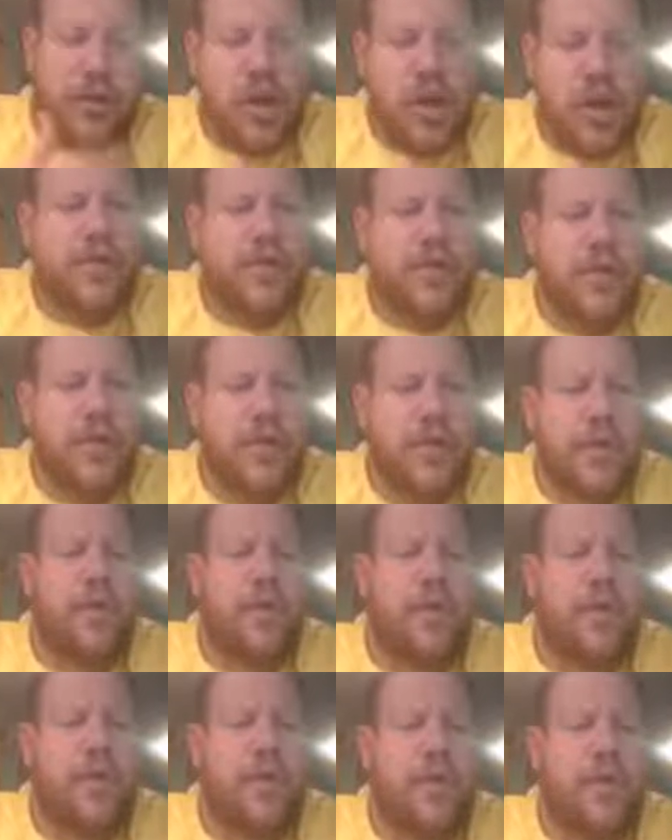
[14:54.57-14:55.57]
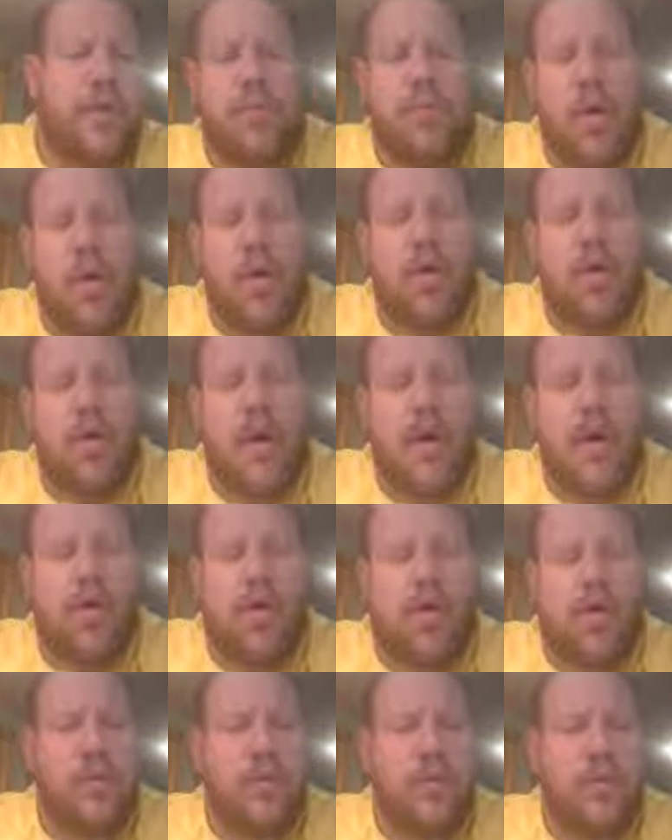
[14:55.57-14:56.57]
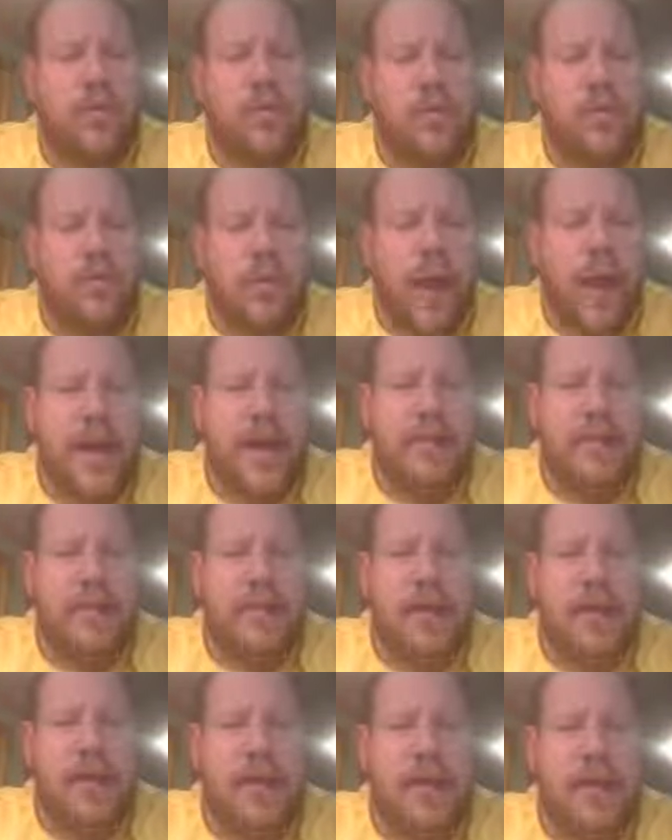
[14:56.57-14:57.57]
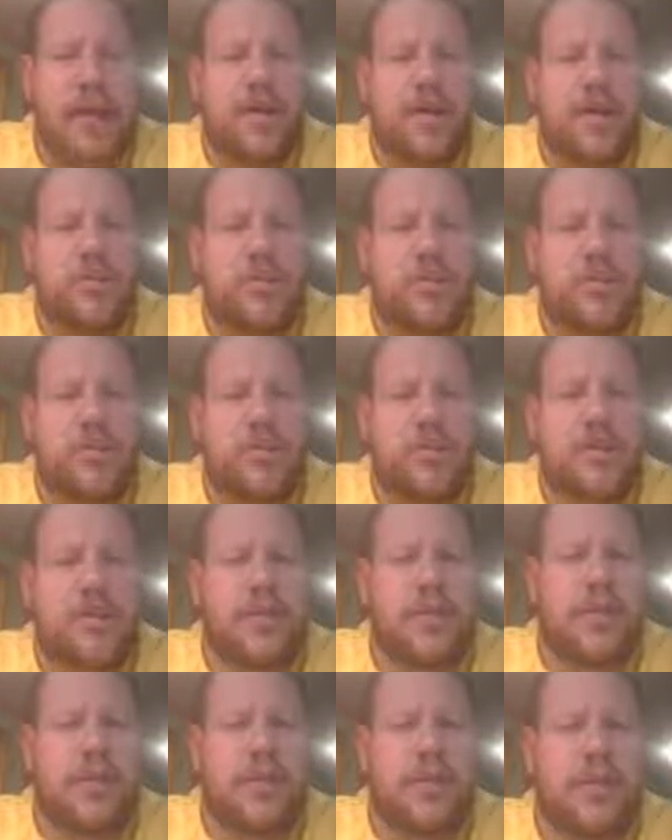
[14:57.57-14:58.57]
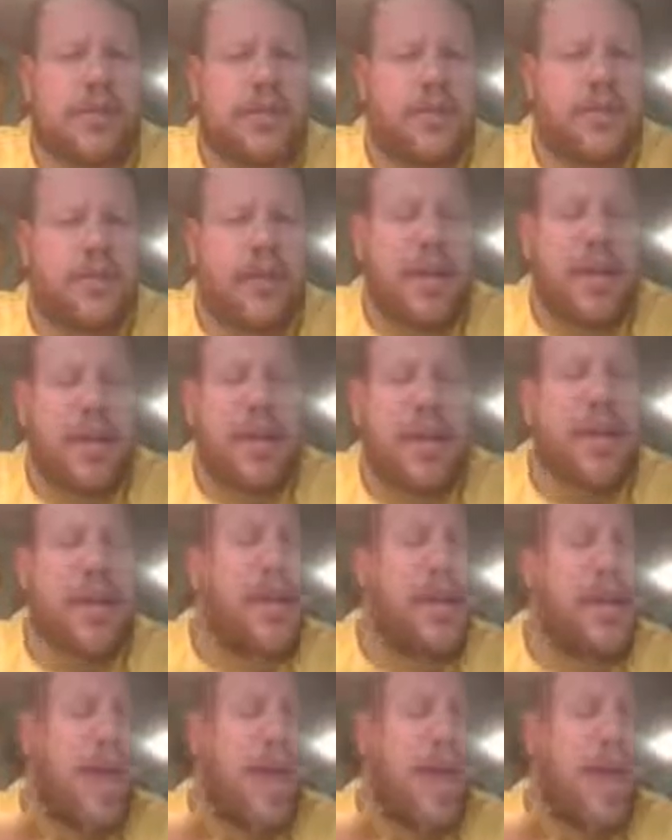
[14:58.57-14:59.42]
were in charge of everything, were being appointed or had risen to the ranks. They had a lot of drills and tough discipline and